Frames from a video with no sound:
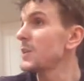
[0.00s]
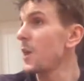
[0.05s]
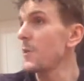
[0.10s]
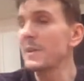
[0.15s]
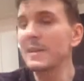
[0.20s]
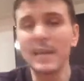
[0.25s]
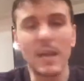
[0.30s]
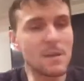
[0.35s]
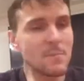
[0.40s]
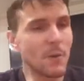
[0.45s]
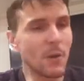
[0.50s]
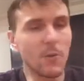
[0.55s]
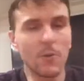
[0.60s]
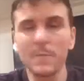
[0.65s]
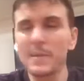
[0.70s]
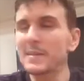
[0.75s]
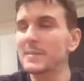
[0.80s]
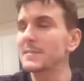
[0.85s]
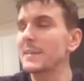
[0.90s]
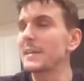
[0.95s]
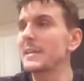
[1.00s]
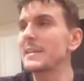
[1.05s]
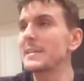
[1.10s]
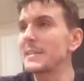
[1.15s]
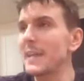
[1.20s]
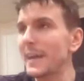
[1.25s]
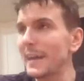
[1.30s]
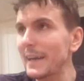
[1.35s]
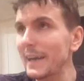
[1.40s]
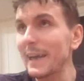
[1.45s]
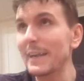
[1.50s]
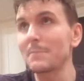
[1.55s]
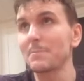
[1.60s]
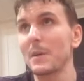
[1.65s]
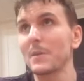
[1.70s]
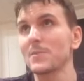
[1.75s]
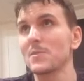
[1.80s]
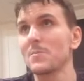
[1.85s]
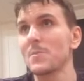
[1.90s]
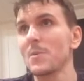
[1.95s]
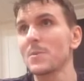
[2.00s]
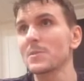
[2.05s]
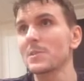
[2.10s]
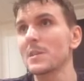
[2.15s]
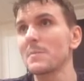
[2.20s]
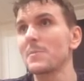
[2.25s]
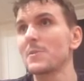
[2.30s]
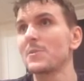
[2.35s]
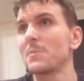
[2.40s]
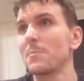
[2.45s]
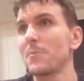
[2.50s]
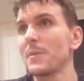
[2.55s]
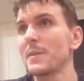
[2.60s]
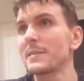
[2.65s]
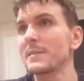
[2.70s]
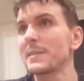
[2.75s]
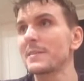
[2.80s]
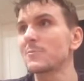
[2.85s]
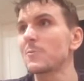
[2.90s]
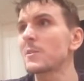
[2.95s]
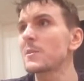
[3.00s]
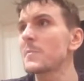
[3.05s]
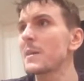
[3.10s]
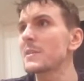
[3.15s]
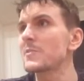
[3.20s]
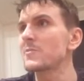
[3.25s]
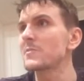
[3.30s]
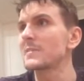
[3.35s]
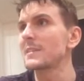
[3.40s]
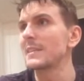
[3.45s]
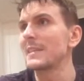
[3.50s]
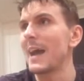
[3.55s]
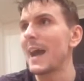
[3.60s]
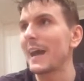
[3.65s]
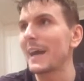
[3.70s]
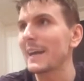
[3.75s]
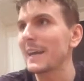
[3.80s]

Go again by all means, say il n'arrête pas de manger, but the point is, what am I interested in?